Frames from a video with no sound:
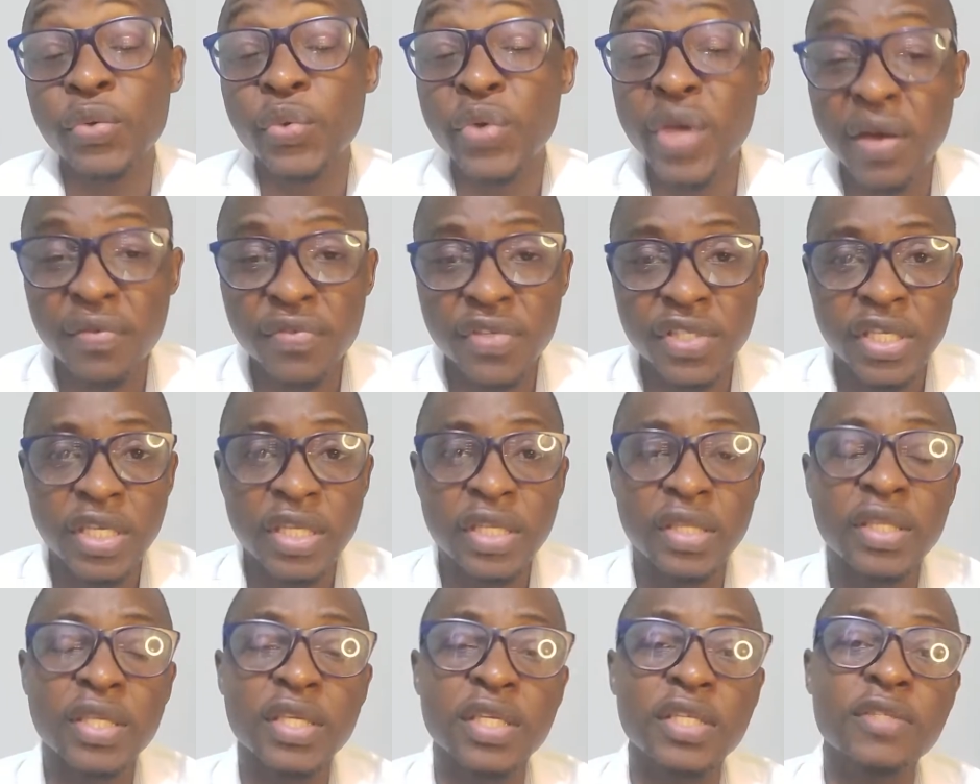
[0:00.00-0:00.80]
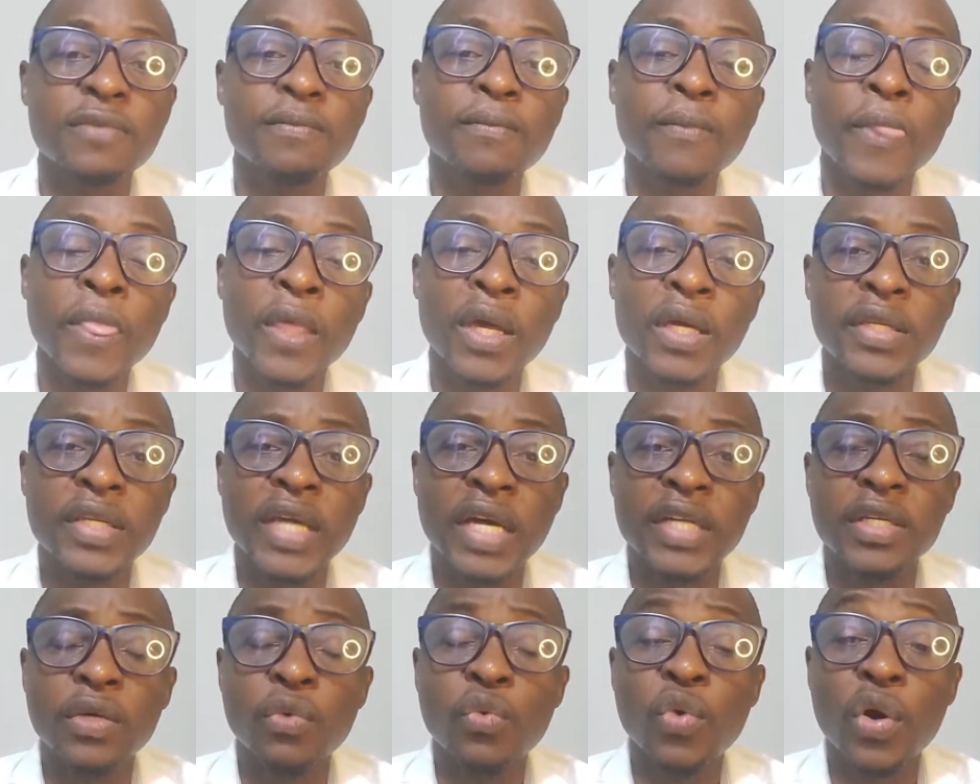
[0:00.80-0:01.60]
We have seen this,
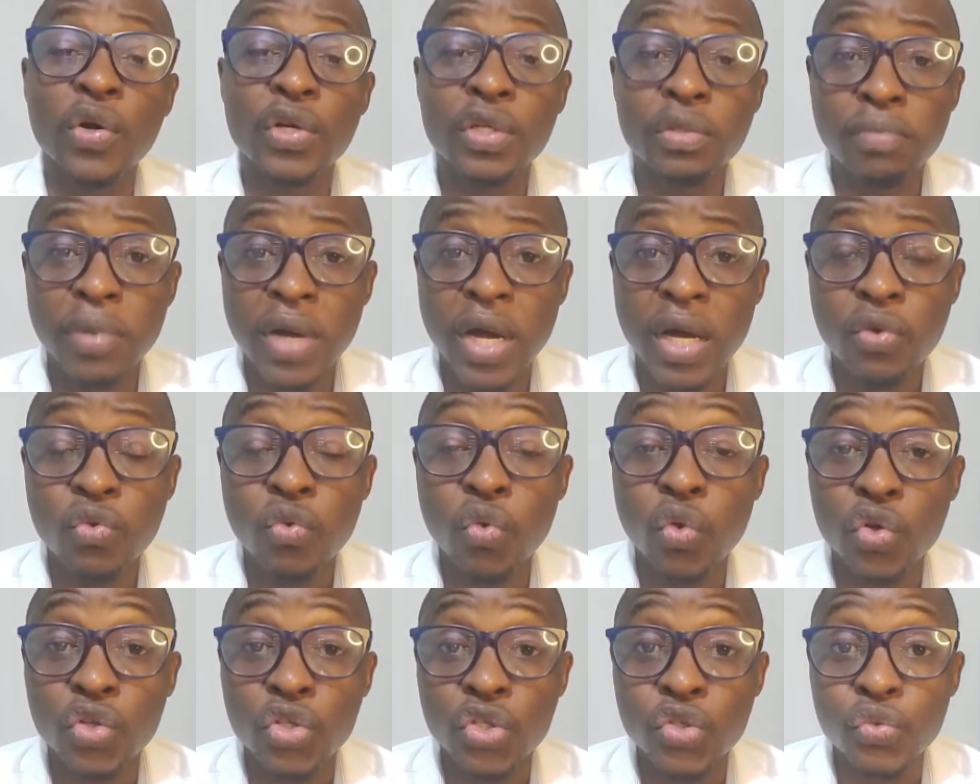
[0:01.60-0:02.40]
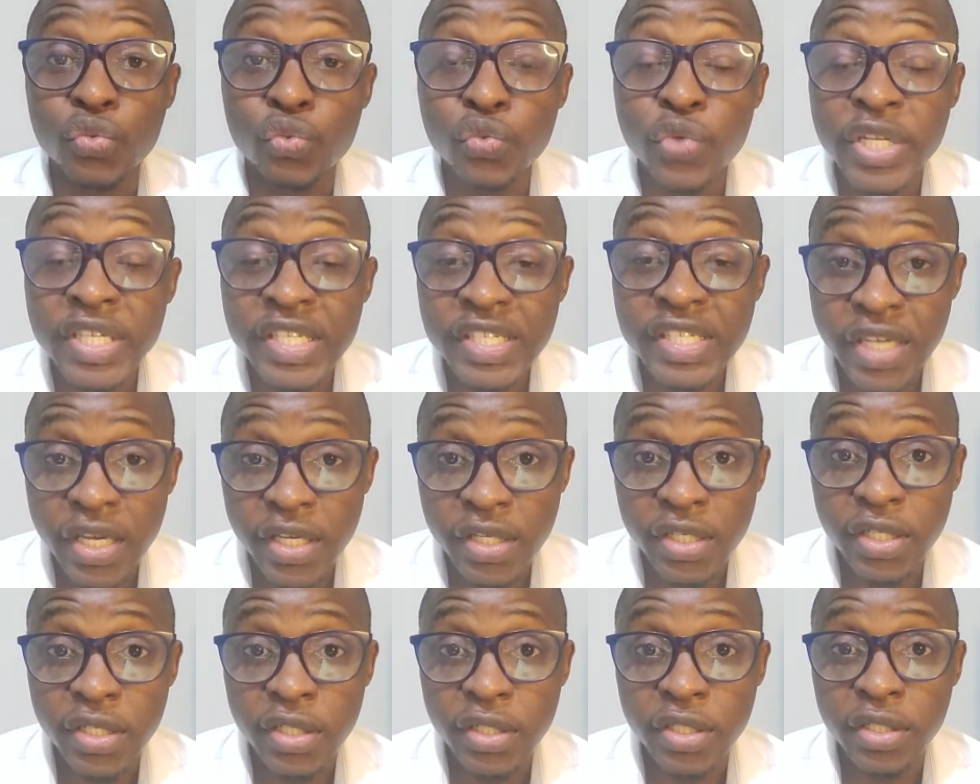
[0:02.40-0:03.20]
that the World Bank was
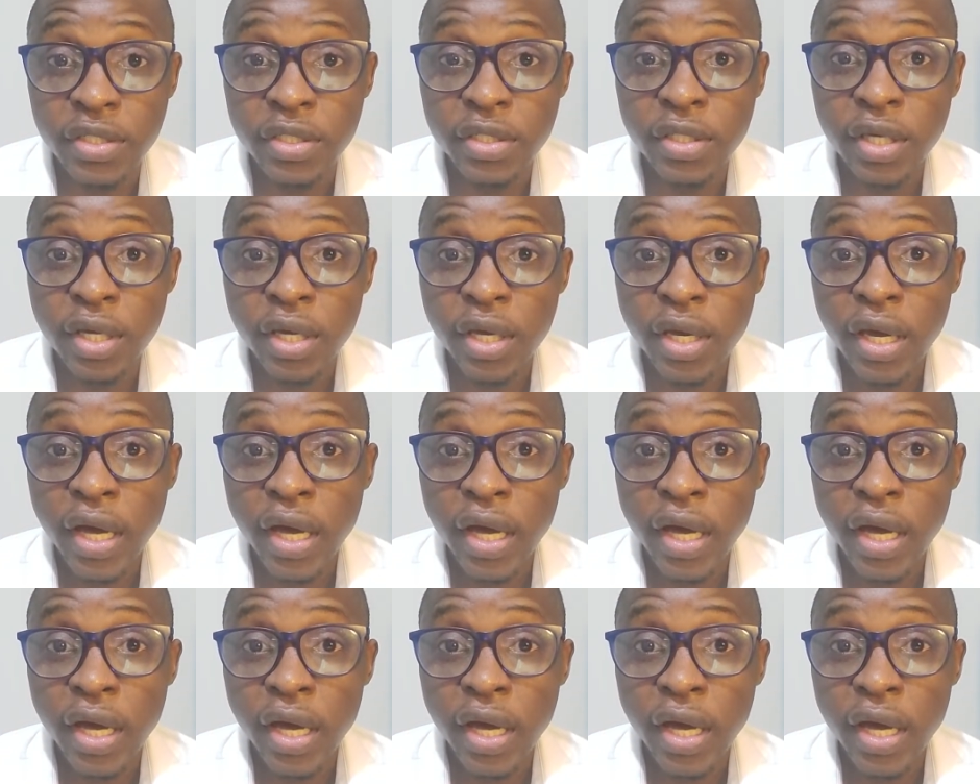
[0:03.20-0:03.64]
recently,